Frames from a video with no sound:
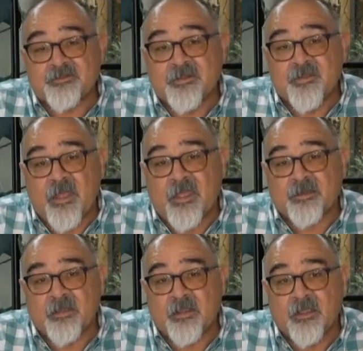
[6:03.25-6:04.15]
to that,
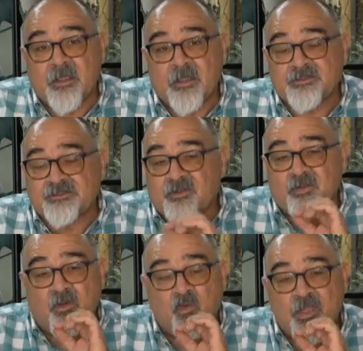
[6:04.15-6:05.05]
just a
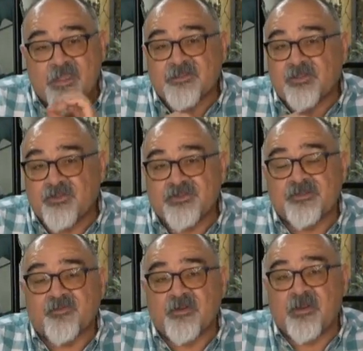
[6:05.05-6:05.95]
weak solution
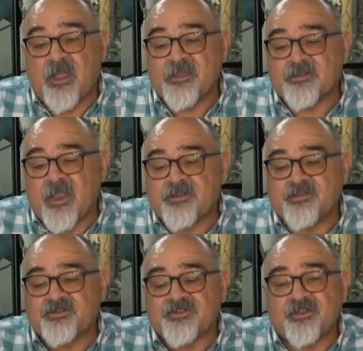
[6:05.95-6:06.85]
fertilizer, and you're
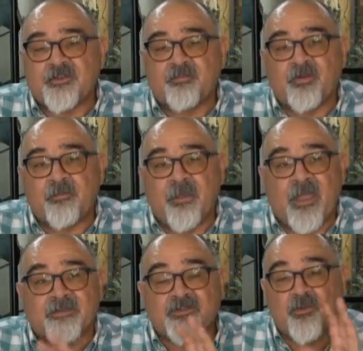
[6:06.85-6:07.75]
just going to put it
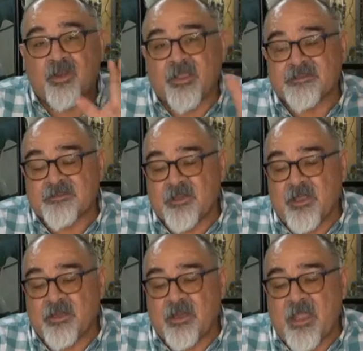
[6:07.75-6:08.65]
back to where it gets a
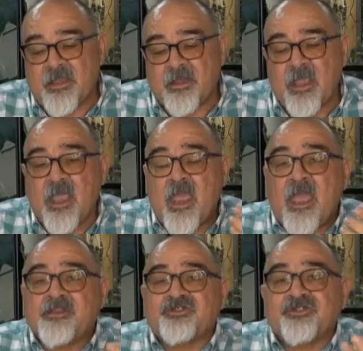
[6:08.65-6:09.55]
lot of light
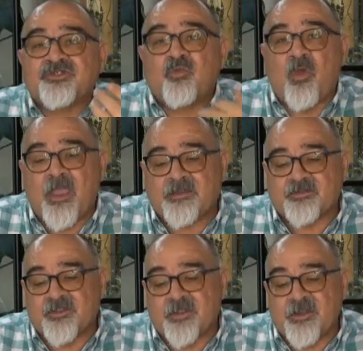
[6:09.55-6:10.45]
and just wait
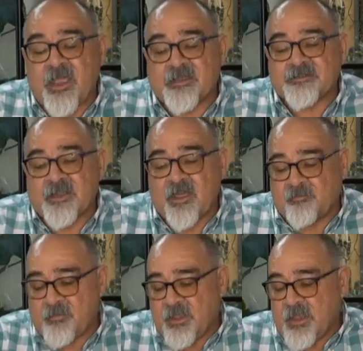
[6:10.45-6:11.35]
till the next stop.
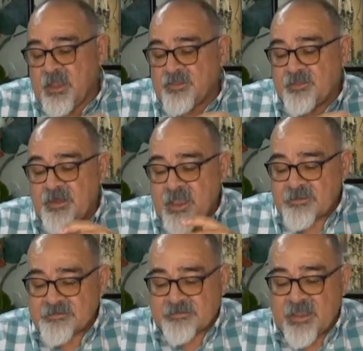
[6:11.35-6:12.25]
The
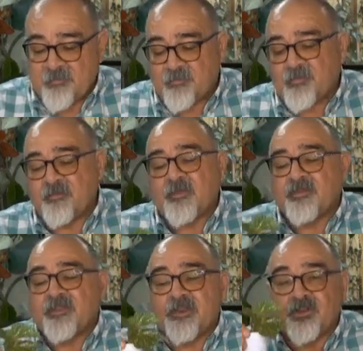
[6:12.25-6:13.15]
next step
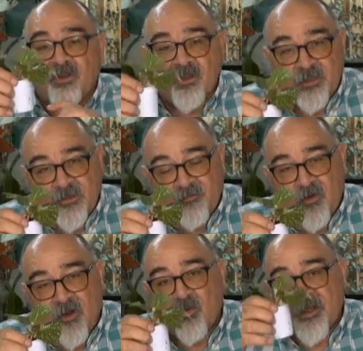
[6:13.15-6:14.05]
that you're looking
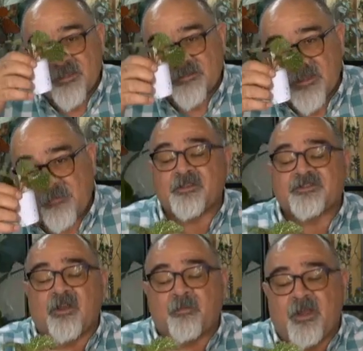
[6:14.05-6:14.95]
for when it's time to
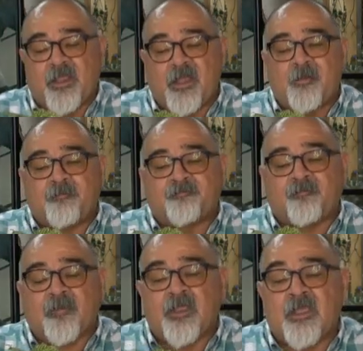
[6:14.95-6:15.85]
start potting up
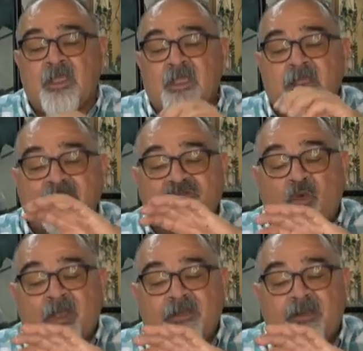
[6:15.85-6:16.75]
is
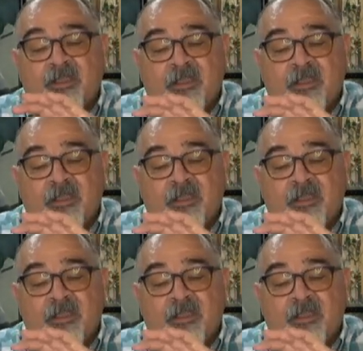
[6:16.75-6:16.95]
when